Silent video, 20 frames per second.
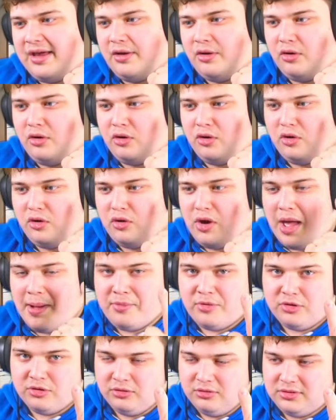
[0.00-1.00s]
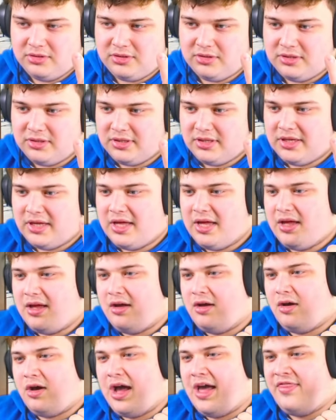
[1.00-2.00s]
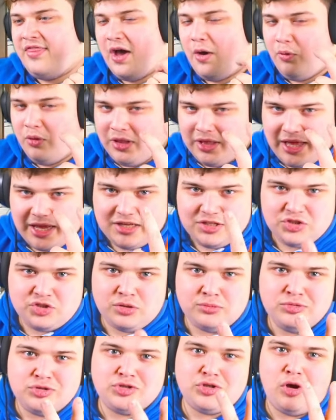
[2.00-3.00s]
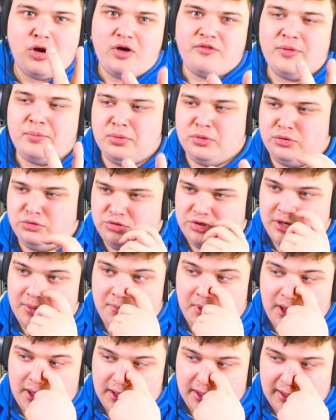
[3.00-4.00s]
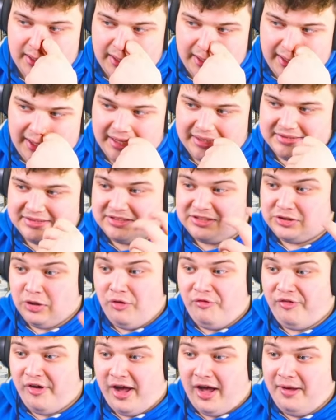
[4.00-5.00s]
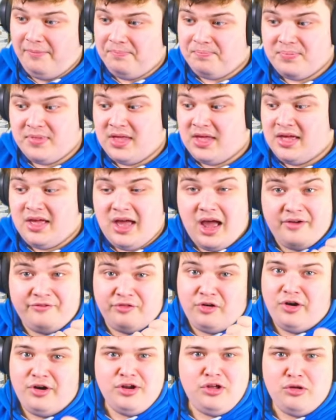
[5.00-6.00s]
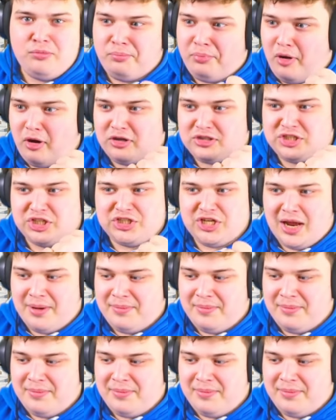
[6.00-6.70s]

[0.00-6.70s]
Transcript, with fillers: or emerald and that will get some sort of a blue gem. And so far, I've already unboxed the gem